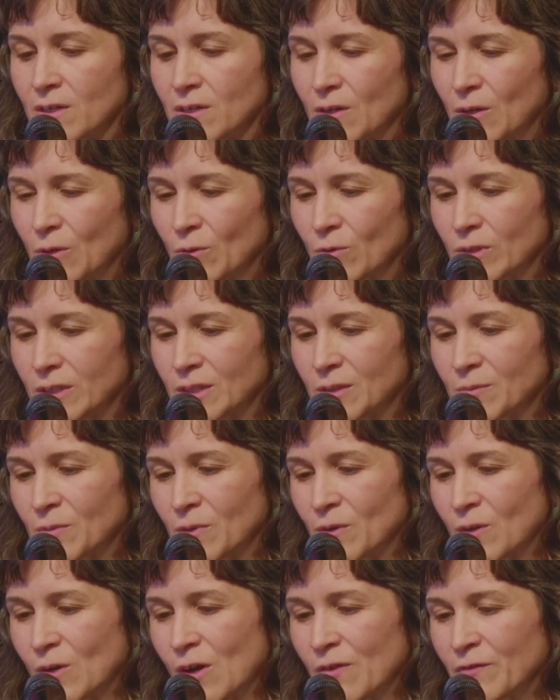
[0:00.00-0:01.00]

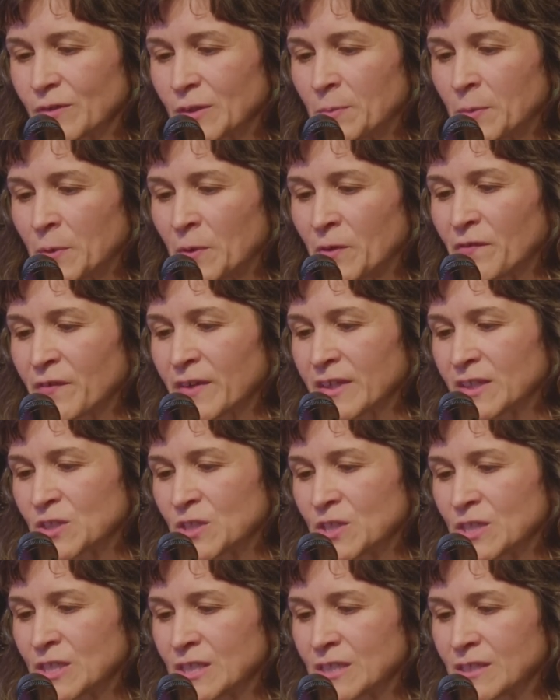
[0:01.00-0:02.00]
l'ultimo of the perfect
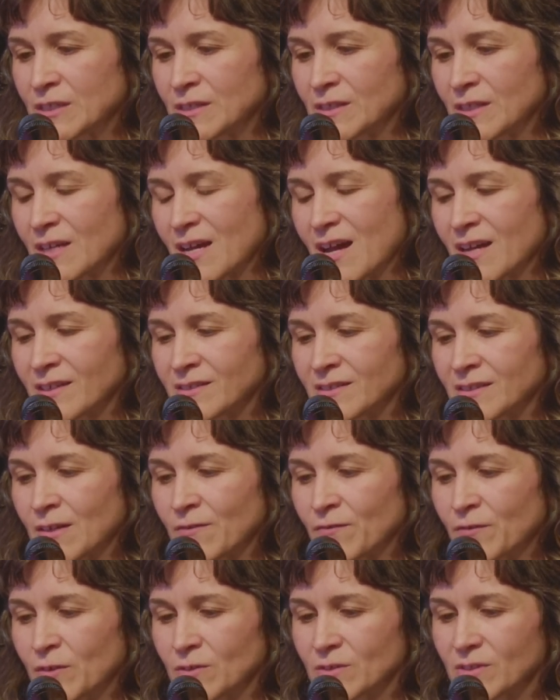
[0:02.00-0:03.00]
cheese, a
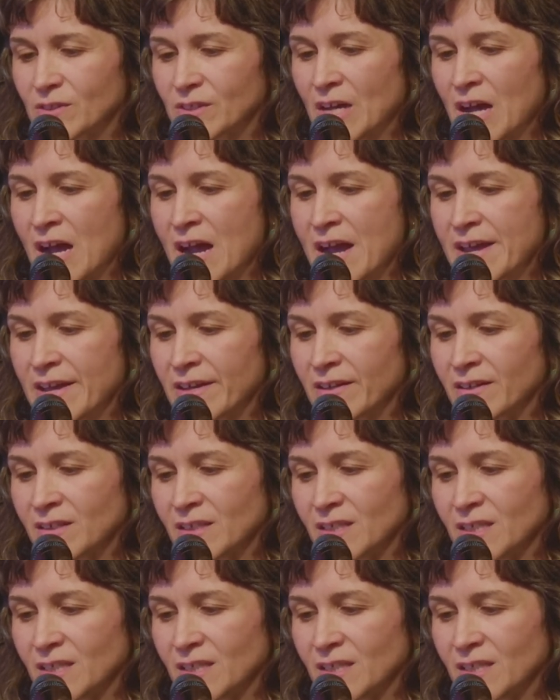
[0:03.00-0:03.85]
saffron sky.